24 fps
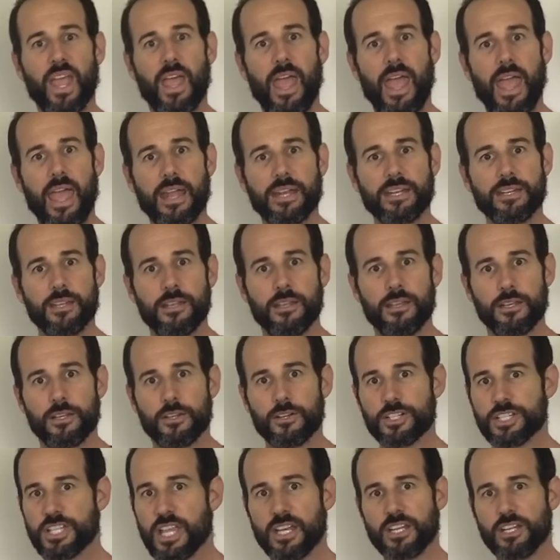And
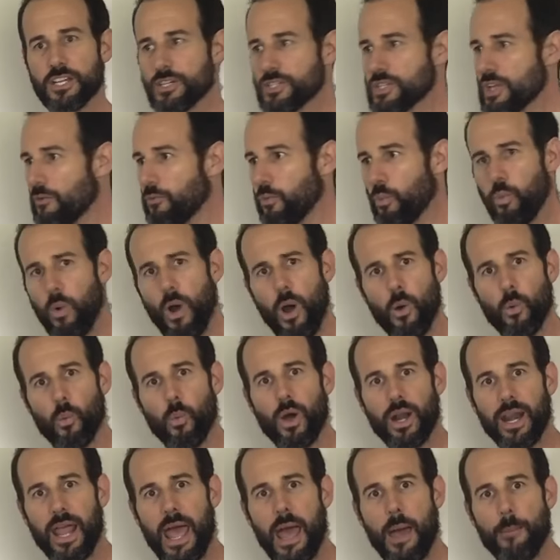you're saying to yourself, whoa,
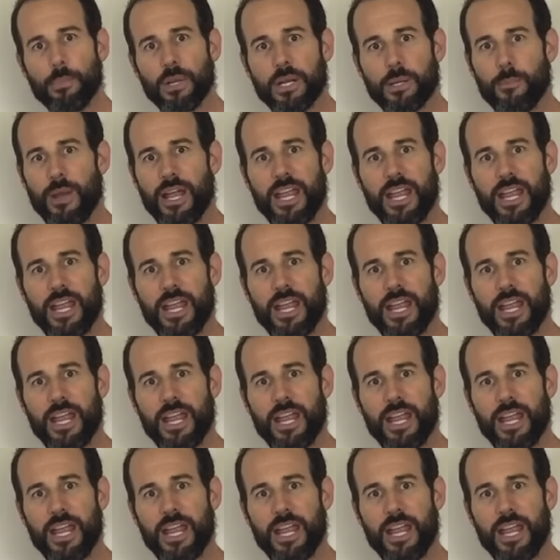what happened?